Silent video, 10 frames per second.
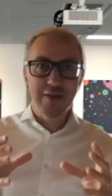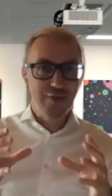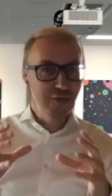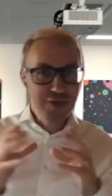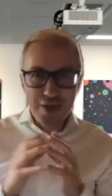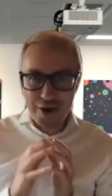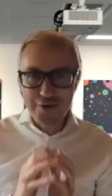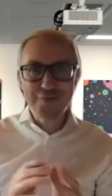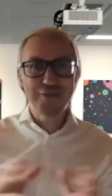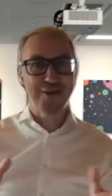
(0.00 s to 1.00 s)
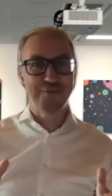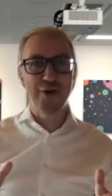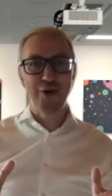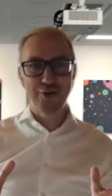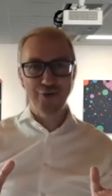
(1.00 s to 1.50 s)
none of them
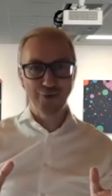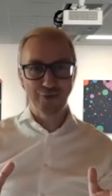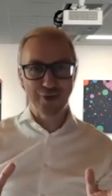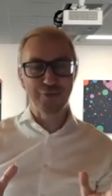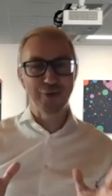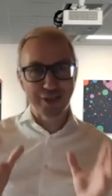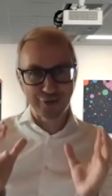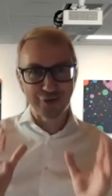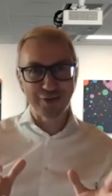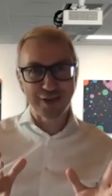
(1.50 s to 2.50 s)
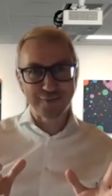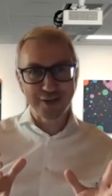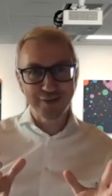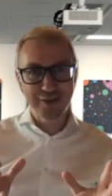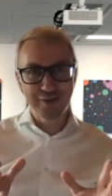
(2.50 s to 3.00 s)
are using relational
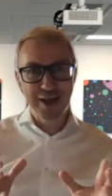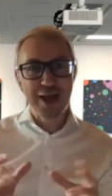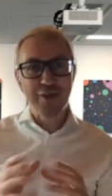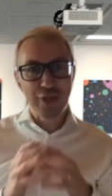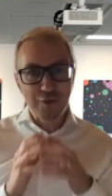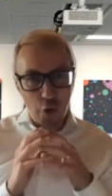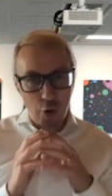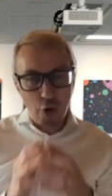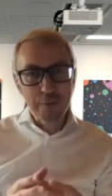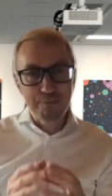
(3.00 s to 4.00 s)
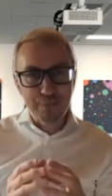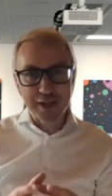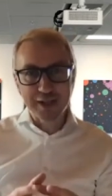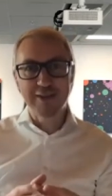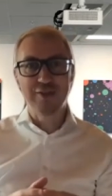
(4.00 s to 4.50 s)
databases. They've all
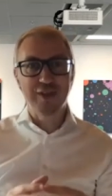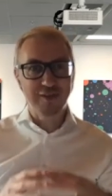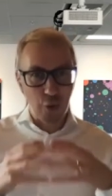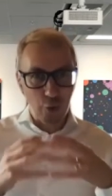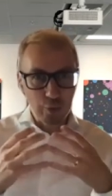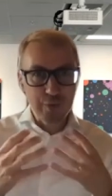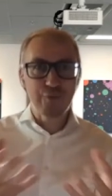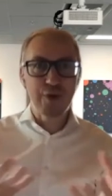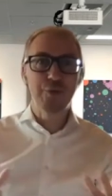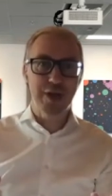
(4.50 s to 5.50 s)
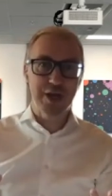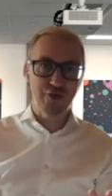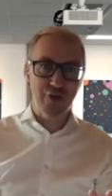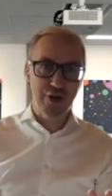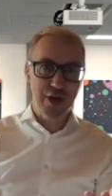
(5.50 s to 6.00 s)
built this own
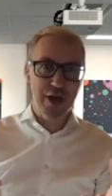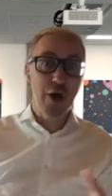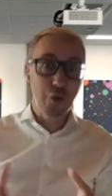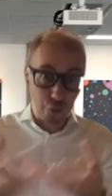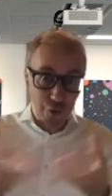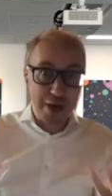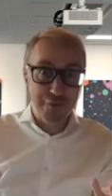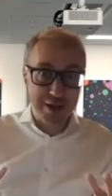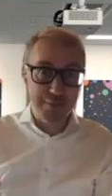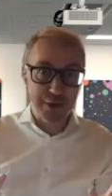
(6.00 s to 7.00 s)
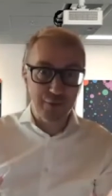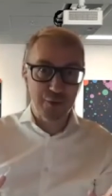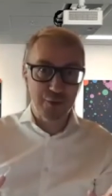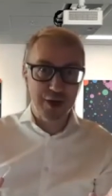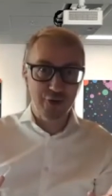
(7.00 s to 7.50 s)
foundation, a graph database
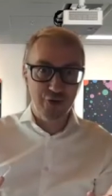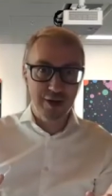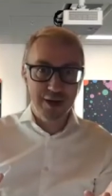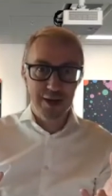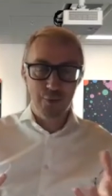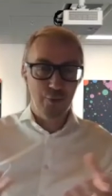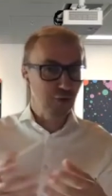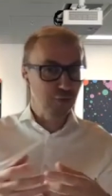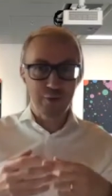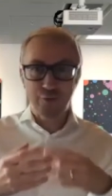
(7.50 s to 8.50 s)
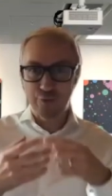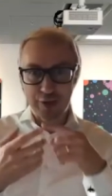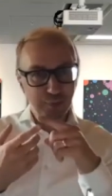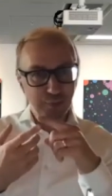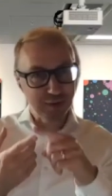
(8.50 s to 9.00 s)
foundation, which is why
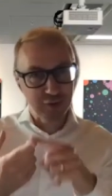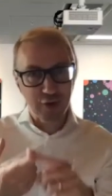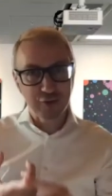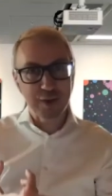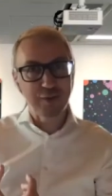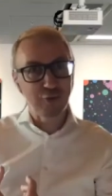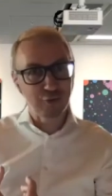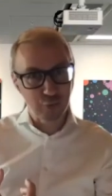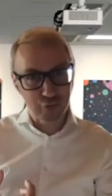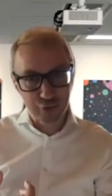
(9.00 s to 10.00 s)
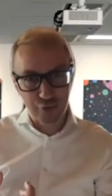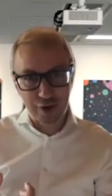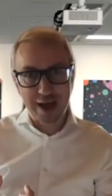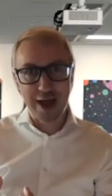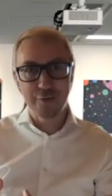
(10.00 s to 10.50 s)
Facebook talks about the social
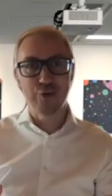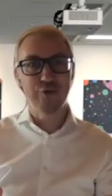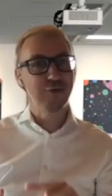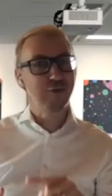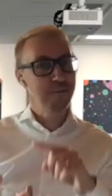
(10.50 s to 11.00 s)
graph, which is